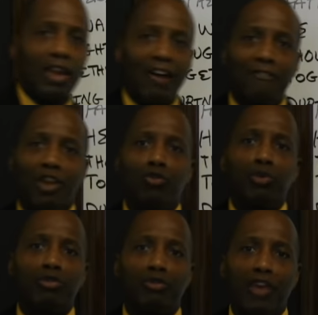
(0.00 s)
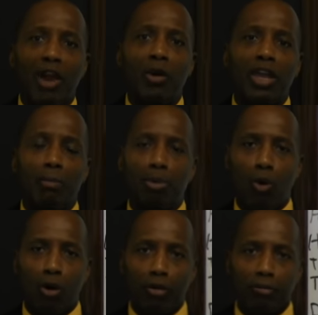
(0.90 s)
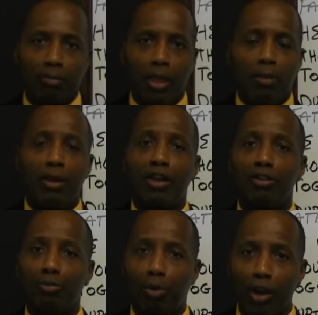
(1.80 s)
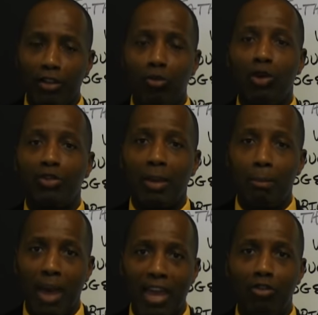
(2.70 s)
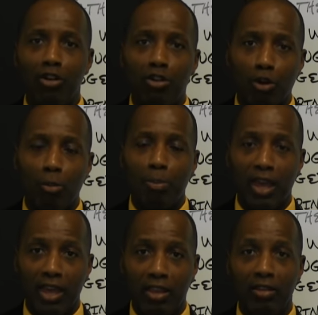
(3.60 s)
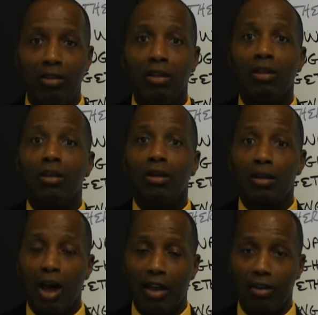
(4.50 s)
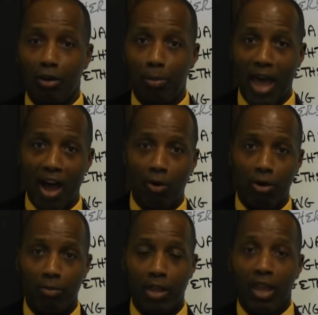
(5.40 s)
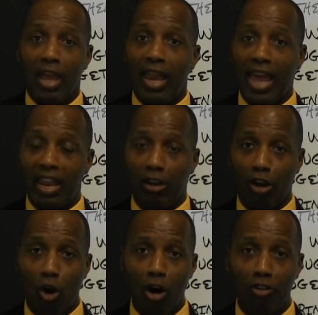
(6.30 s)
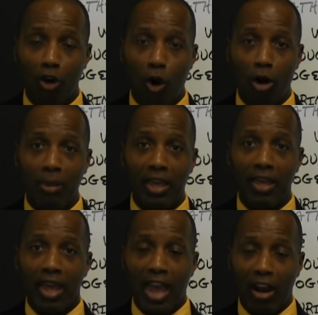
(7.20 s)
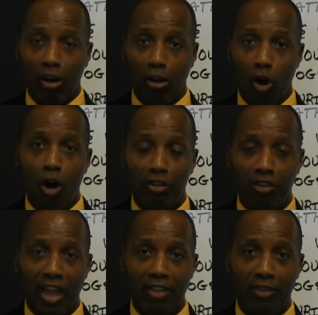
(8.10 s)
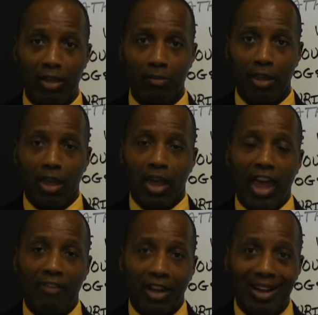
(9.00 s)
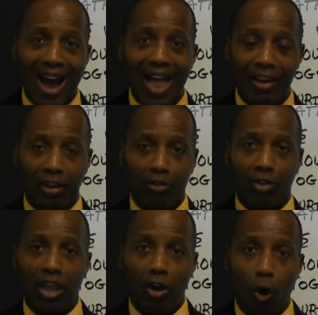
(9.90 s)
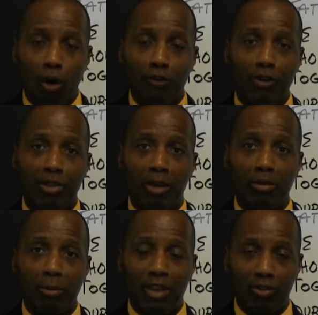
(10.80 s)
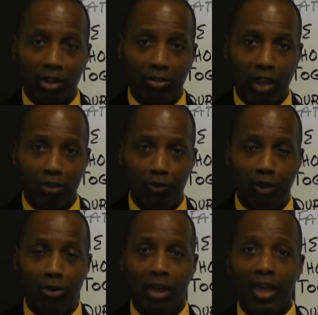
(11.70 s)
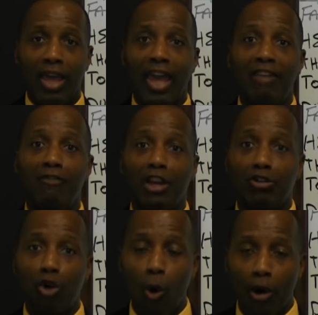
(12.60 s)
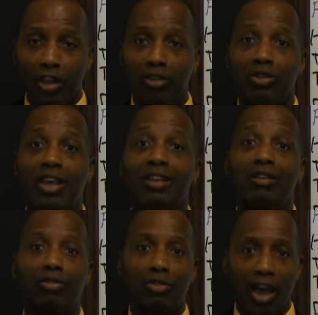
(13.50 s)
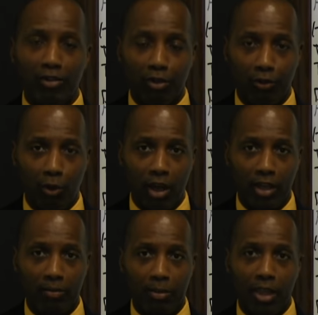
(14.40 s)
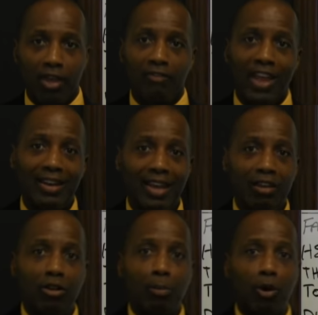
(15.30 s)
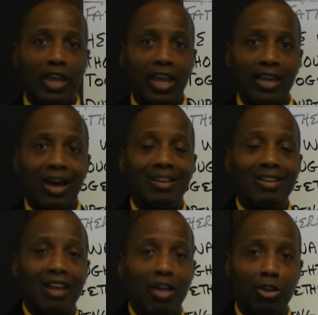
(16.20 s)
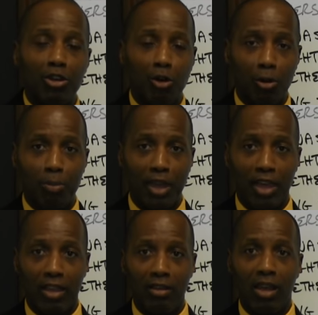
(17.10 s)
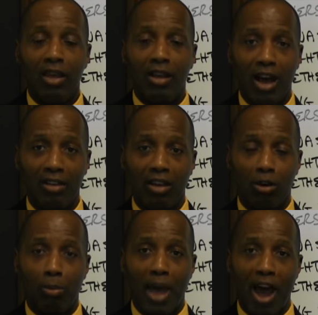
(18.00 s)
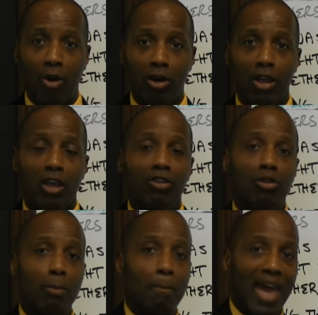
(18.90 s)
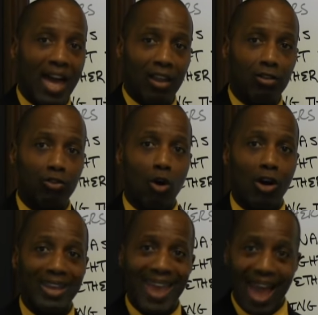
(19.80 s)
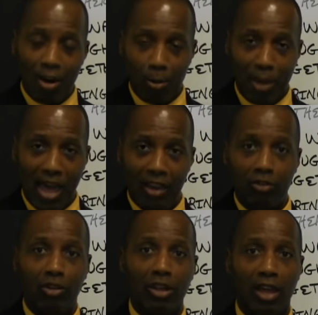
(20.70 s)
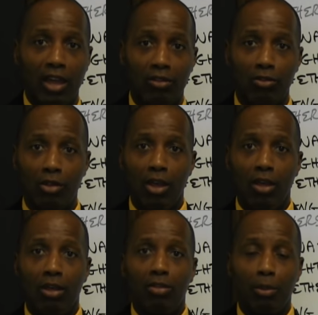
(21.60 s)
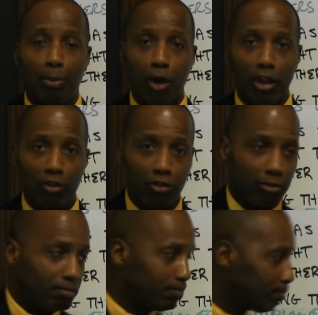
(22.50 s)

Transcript: Now, this was very important because Britain was a major European continental power. It had a large army and a large navy. And the colonists, in order for them to be successful and victorious in a decisive way, they needed to bring in another European continental power to balance or counterbalance against the British.